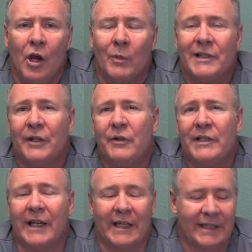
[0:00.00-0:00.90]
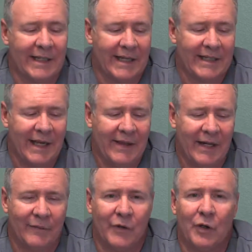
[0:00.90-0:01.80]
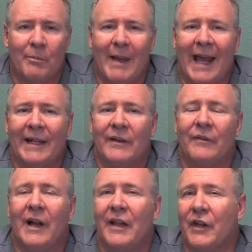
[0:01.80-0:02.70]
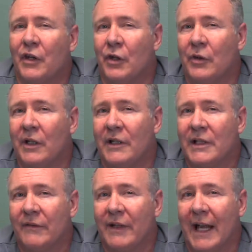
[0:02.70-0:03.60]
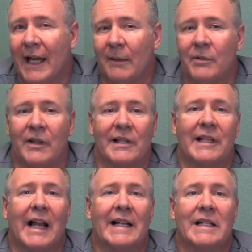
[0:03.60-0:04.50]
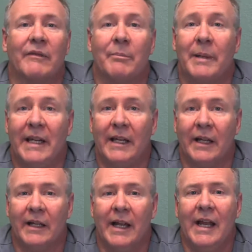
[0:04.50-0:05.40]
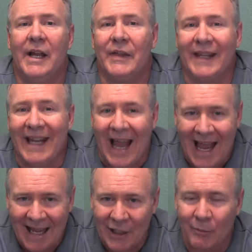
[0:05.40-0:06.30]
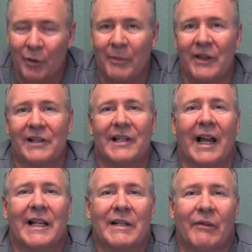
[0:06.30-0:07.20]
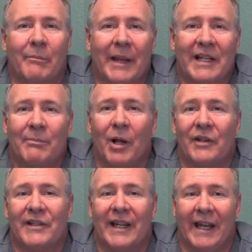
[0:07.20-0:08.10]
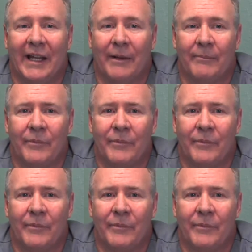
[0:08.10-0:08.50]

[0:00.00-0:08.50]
What's interesting is they say that if you magnify the nucleus of an atom to the size of a peanut, the atom would be the size of a baseball stadium.